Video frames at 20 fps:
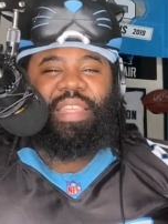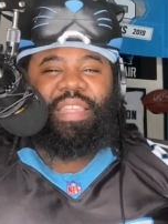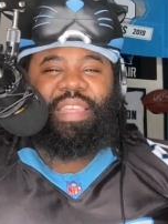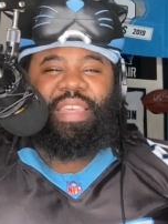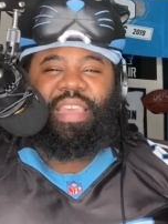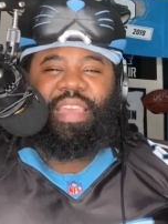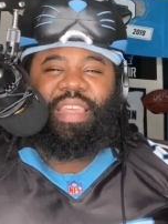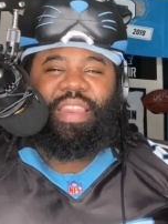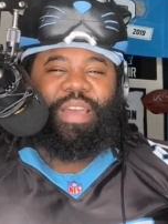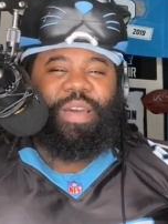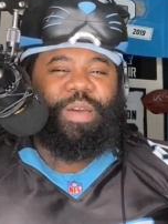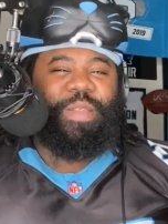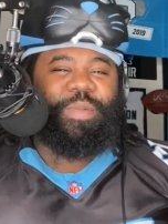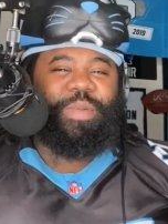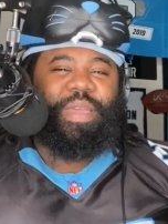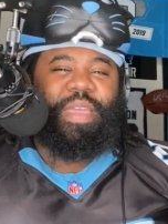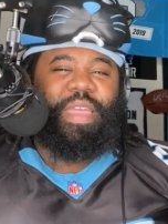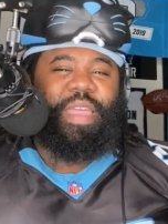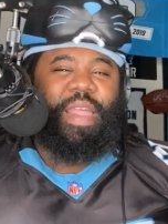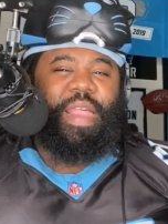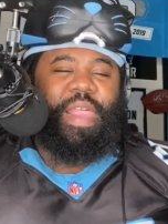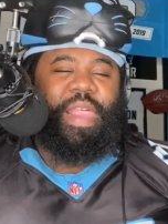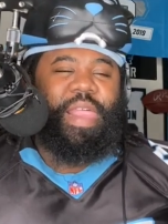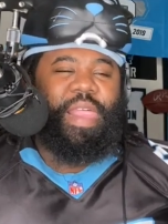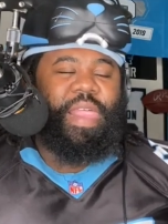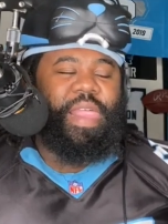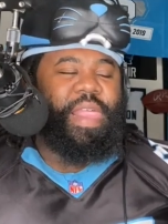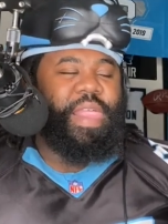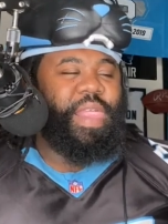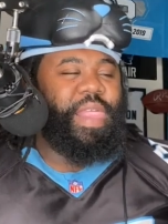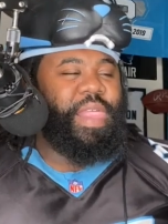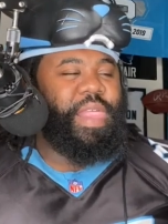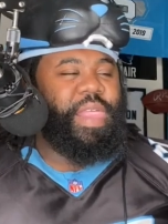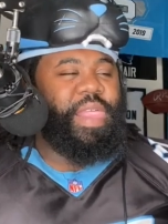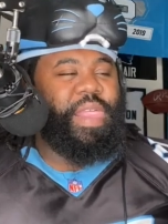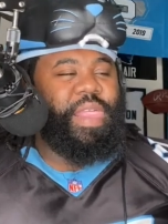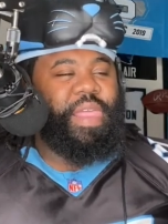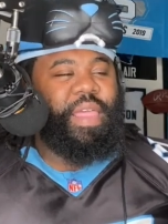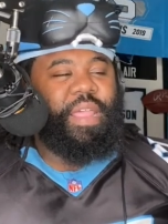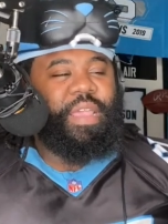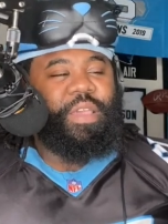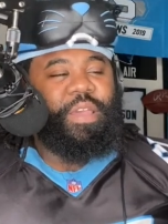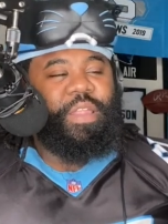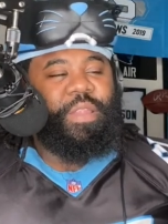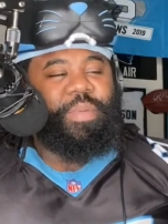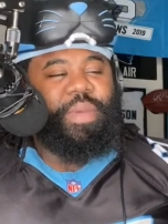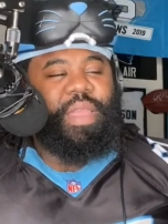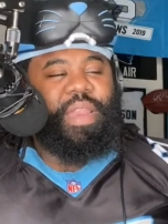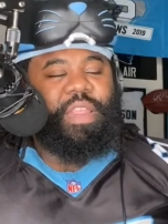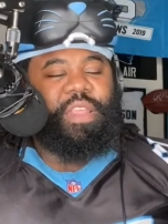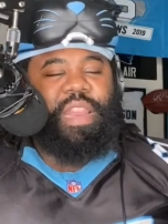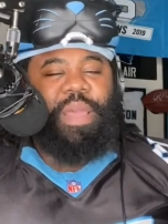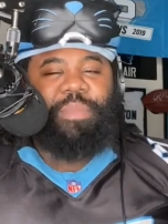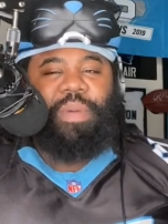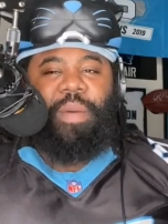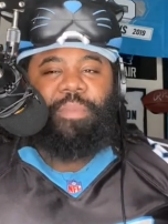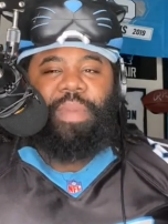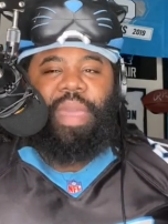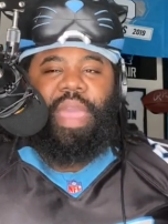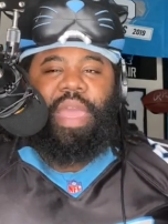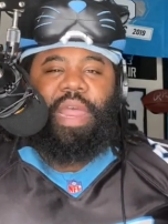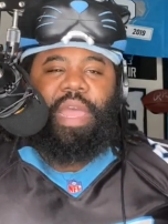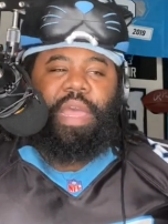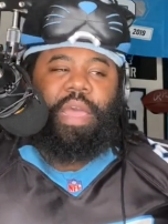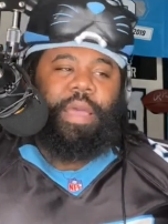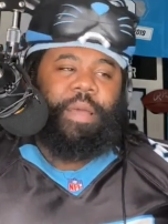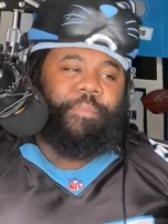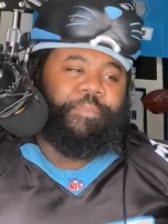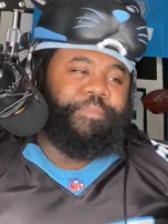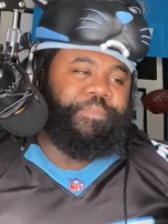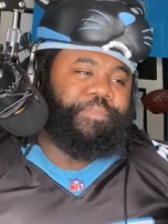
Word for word: You know what I mean? You know what I mean? You let my man, um,